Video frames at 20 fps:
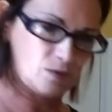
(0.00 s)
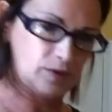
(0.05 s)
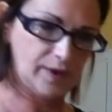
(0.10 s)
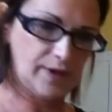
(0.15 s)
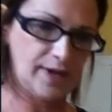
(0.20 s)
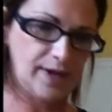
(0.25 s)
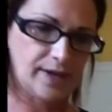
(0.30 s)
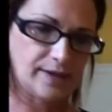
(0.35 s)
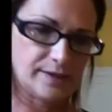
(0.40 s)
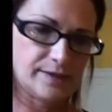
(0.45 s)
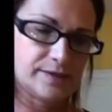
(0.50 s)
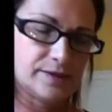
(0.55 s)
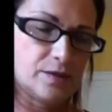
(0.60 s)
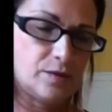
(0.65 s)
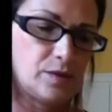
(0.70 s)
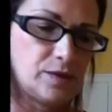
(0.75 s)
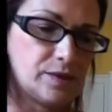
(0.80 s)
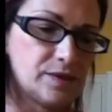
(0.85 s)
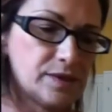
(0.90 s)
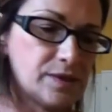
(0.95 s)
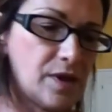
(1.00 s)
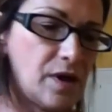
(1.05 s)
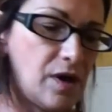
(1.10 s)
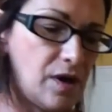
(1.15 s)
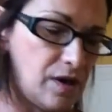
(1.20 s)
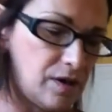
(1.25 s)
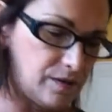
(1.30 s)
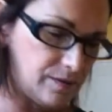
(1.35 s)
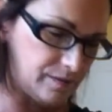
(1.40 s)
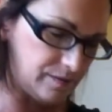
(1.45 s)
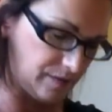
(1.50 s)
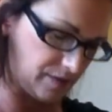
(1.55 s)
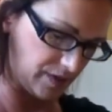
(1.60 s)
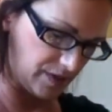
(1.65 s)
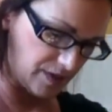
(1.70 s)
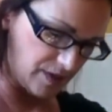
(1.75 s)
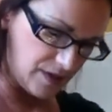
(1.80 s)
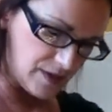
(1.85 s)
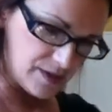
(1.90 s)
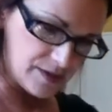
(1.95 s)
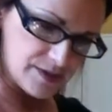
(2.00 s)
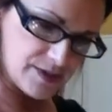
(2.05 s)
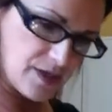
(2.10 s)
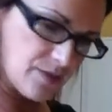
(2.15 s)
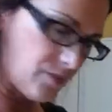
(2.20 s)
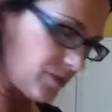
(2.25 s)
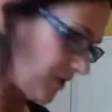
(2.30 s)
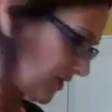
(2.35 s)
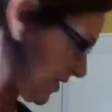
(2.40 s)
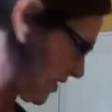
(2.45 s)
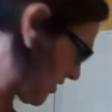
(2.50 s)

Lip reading: Okay, soda, salt, done with